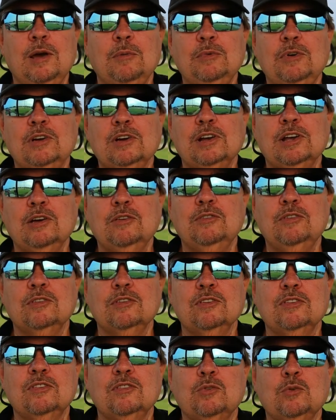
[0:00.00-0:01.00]
I'm going to go to
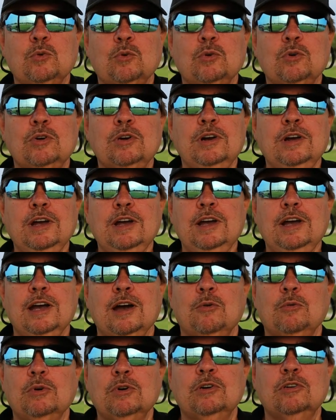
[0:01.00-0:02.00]
the store
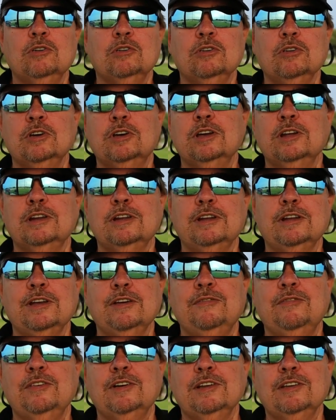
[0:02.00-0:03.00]
and we're going to look at
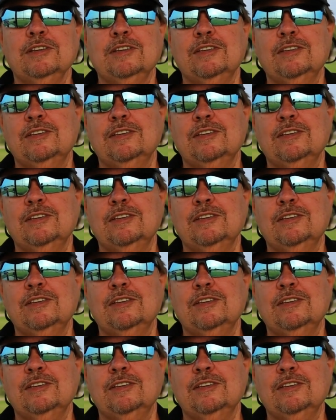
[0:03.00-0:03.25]
different